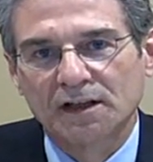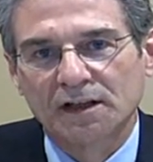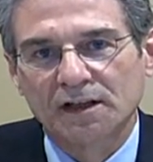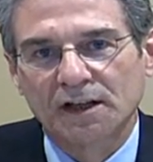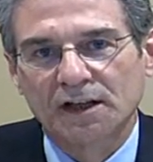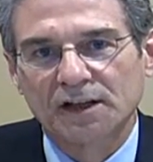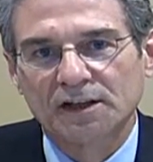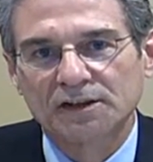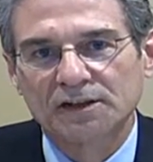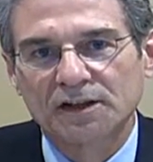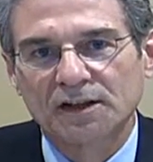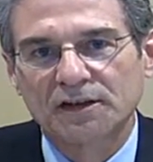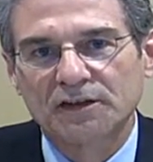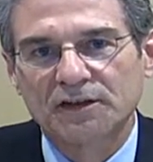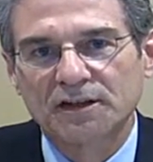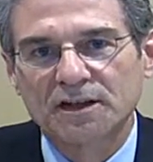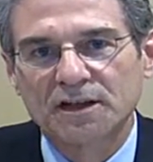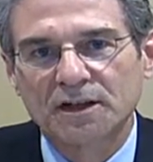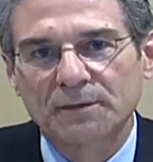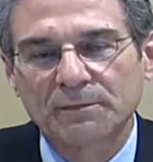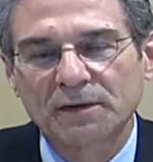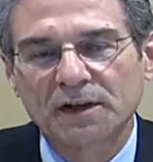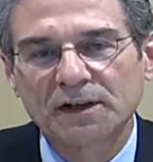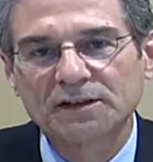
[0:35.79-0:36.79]
and
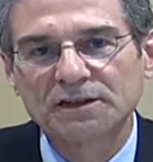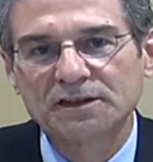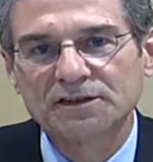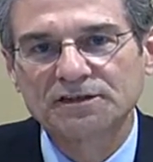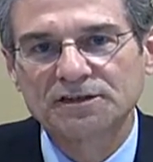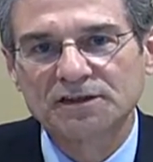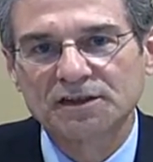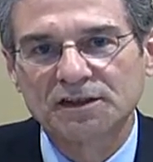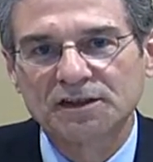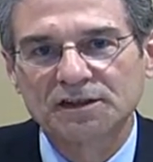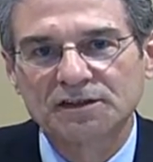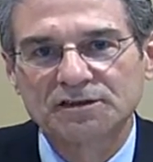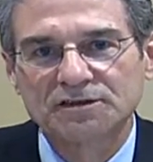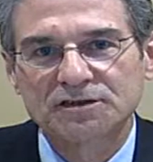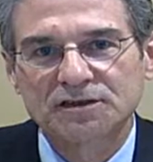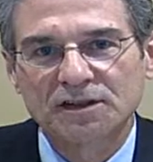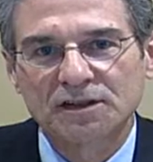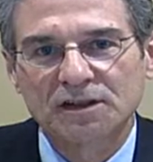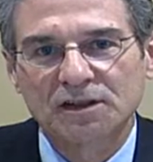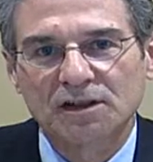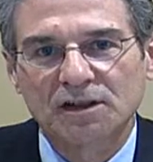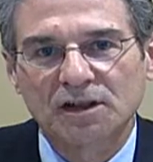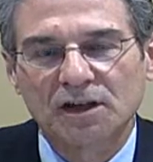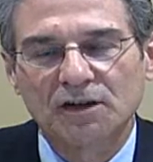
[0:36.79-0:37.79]
the appendices
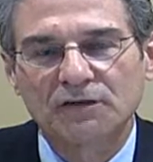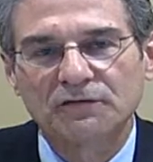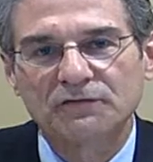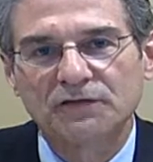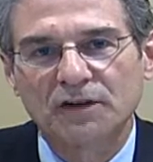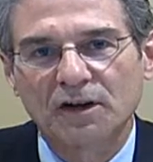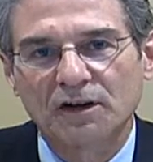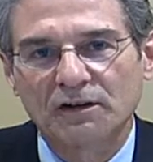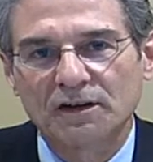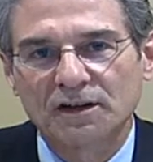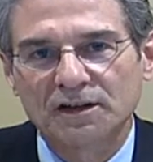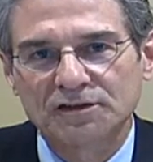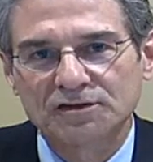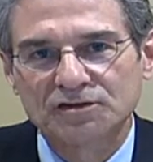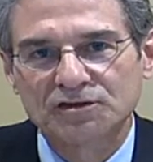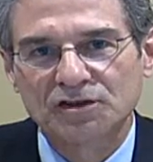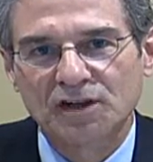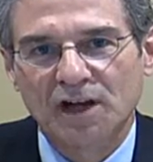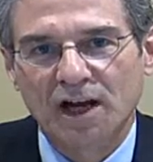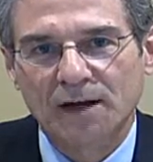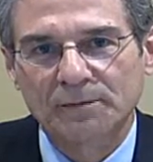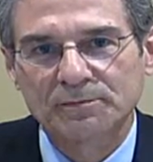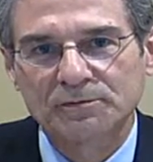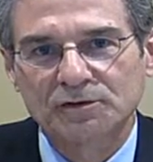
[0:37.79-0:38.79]
of various
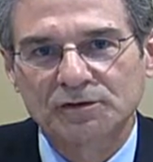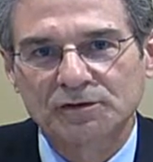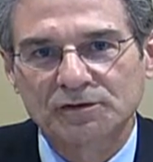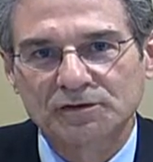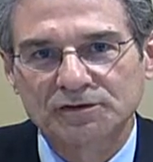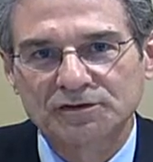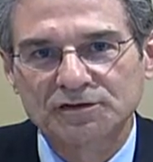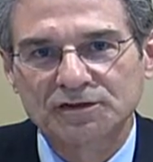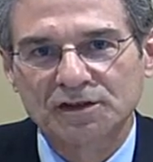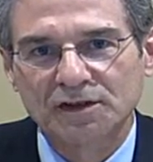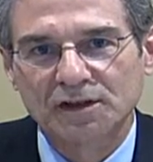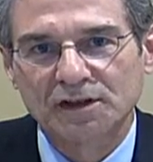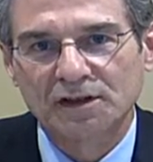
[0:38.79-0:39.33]
chapters